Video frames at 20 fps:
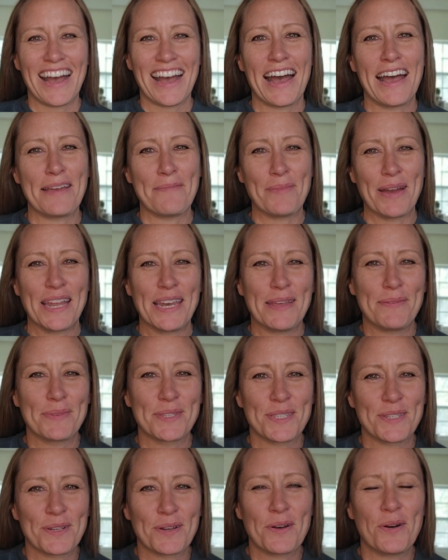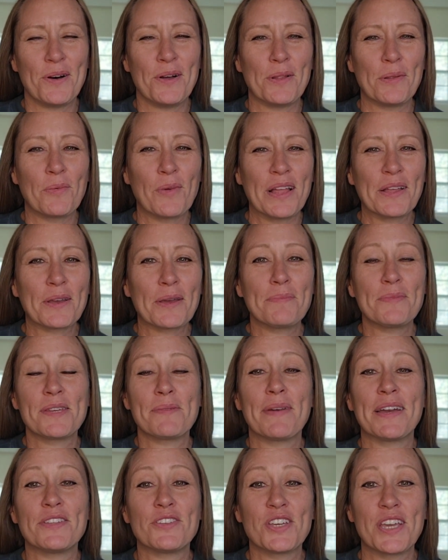Hi, my name is Nicole. Welcome
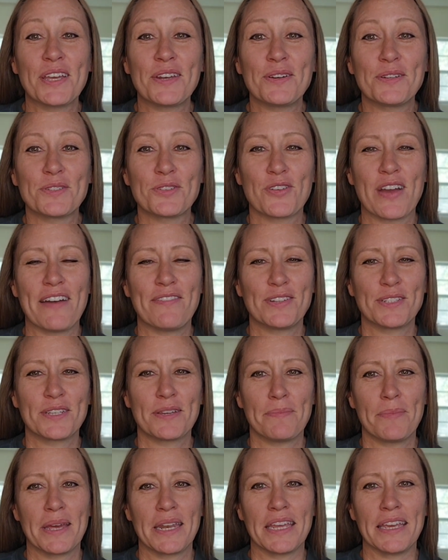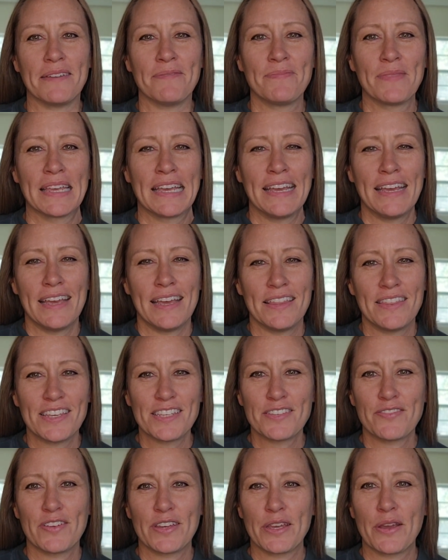to my channel, Travel to Money. In
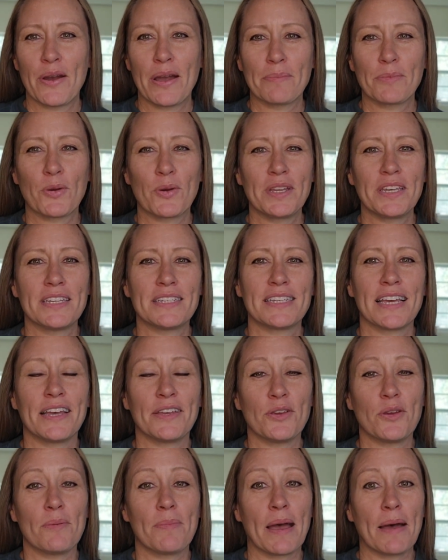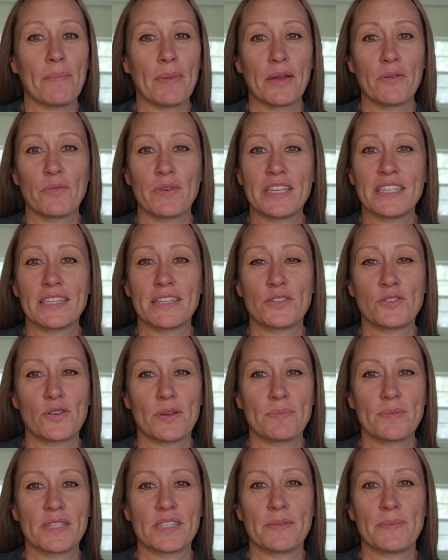this video, I'm going to tell you about my recent
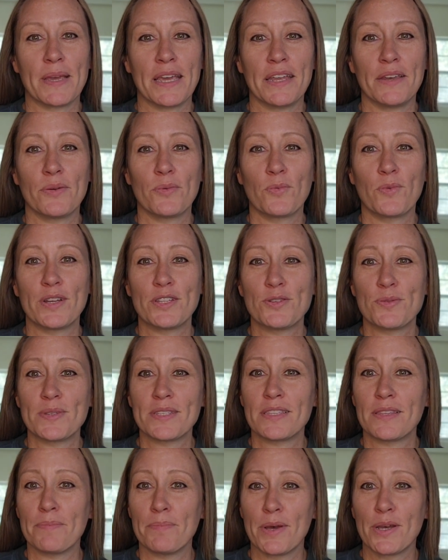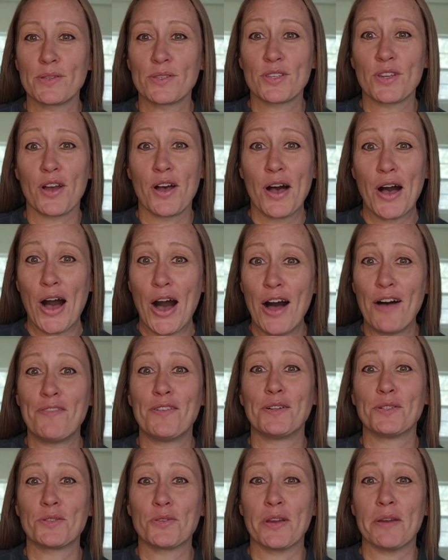trip to Spain, which was the most
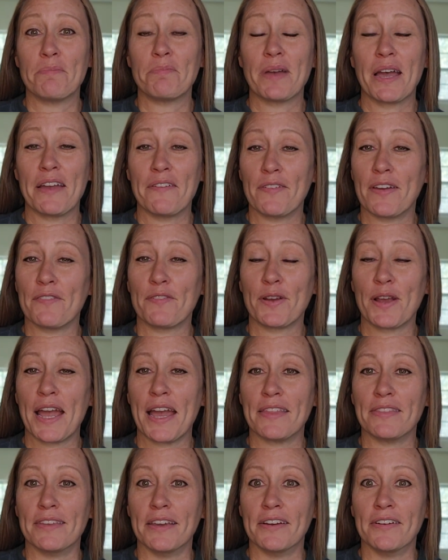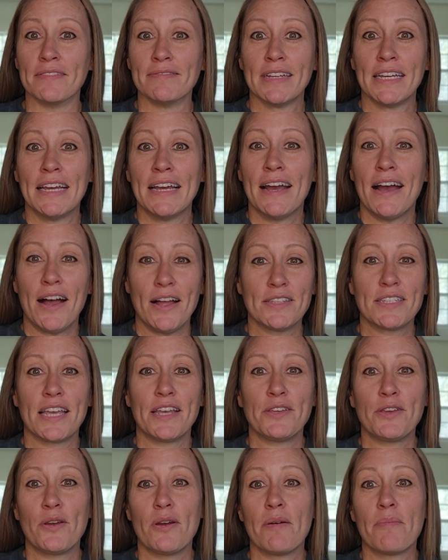awful trip I've ever had there. I'll
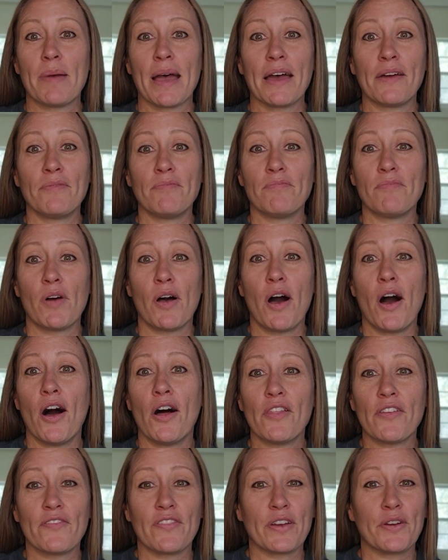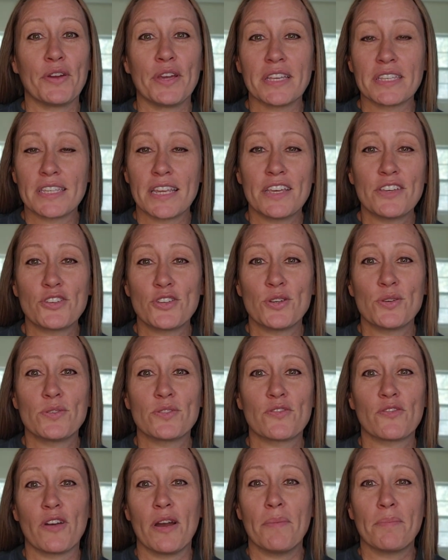tell you about all the various
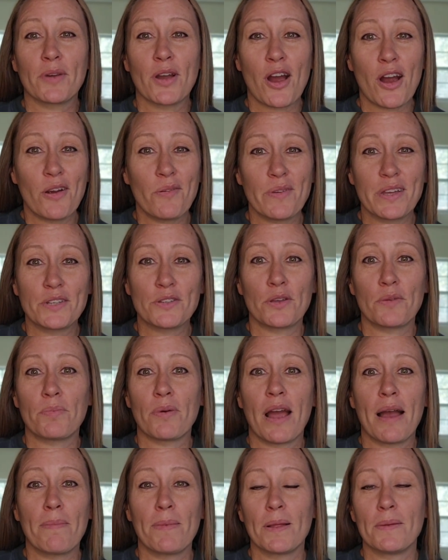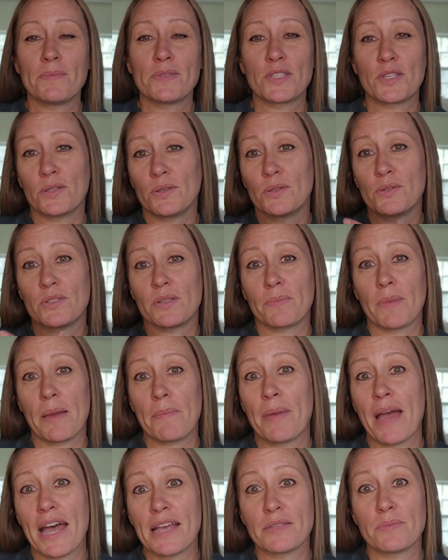issues, from car rental problems to losing my
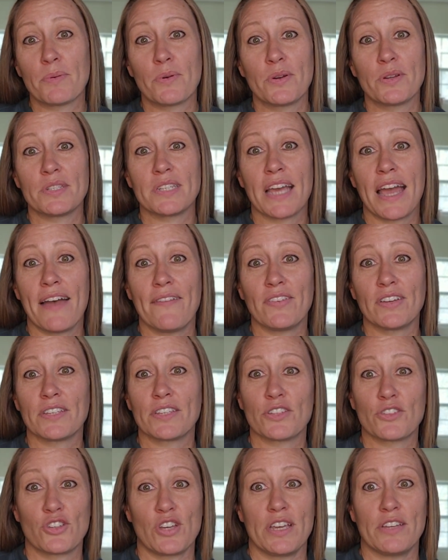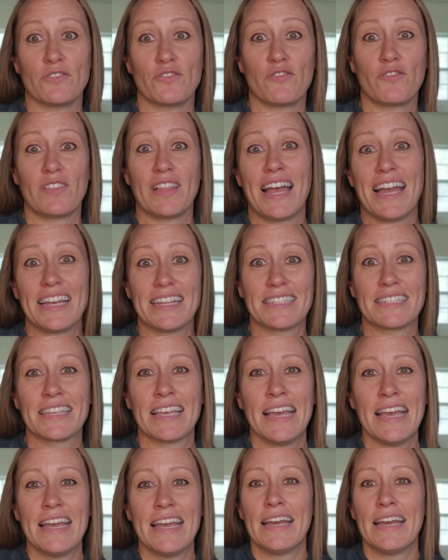passport to having to change flights.
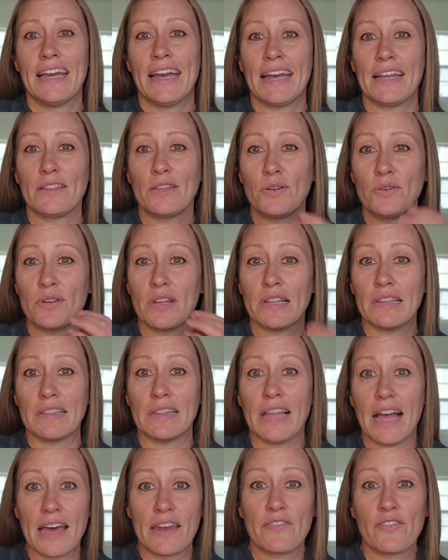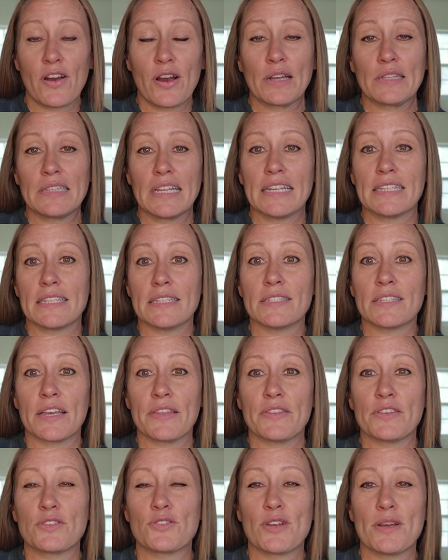I learned a lot of hard lessons
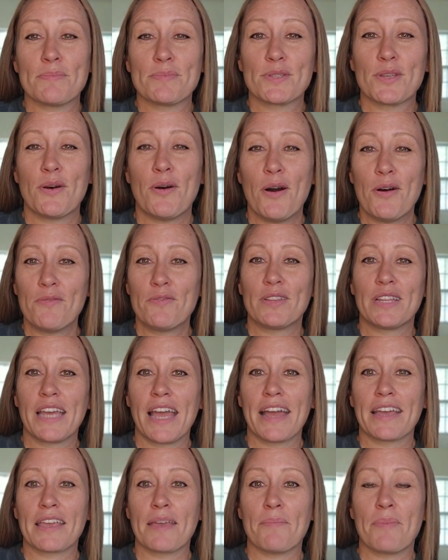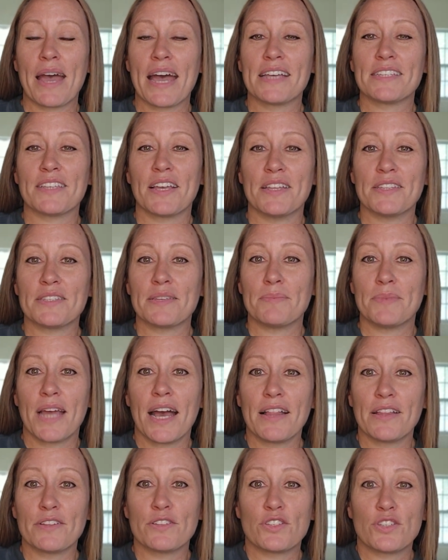on this trip, so hopefully I can pass on some
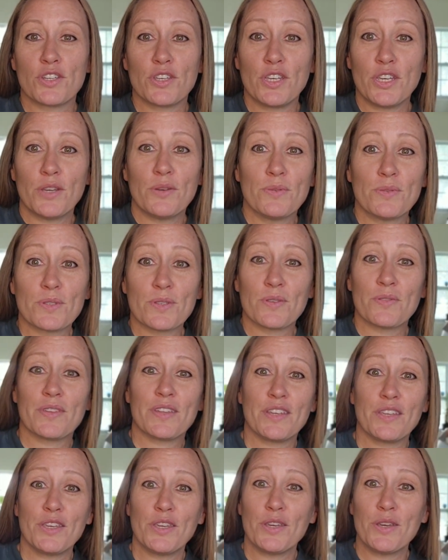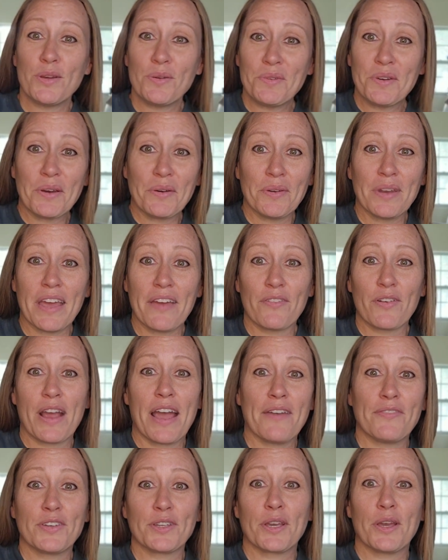knowledge to you so that you don't ever
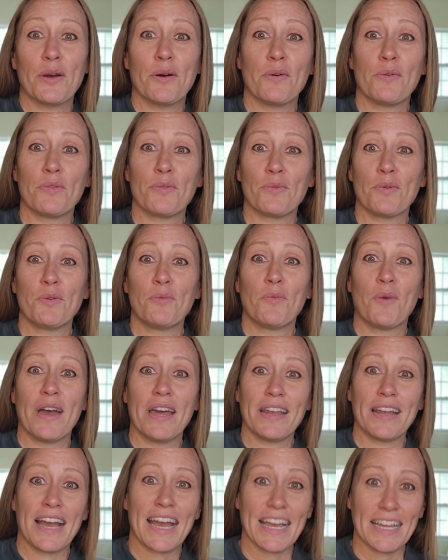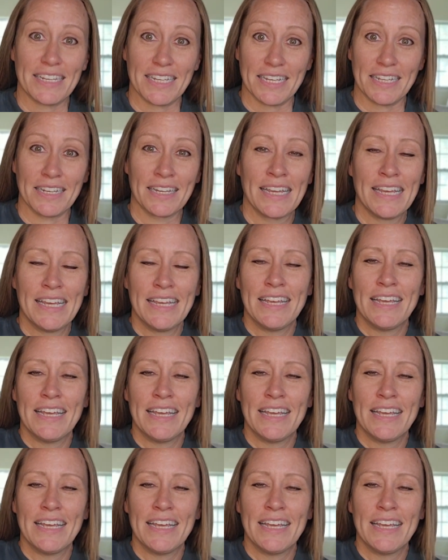have to go through what I did.